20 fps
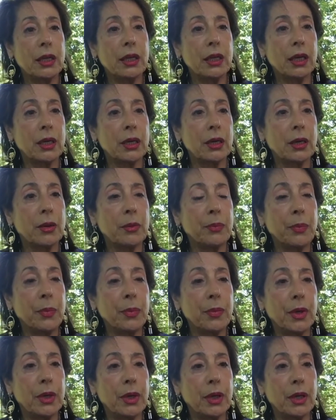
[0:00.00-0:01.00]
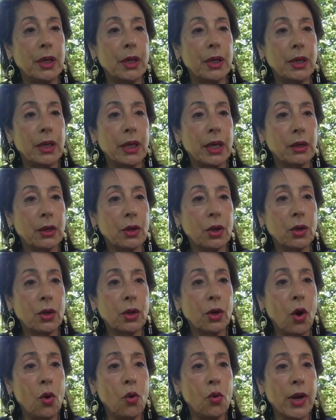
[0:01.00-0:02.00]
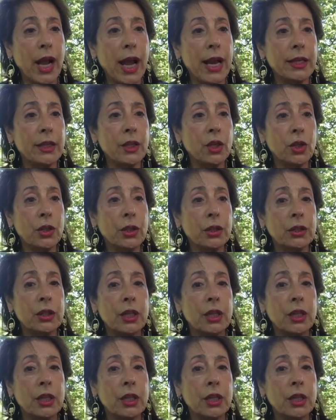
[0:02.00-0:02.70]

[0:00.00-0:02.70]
uh, uh, co-writer,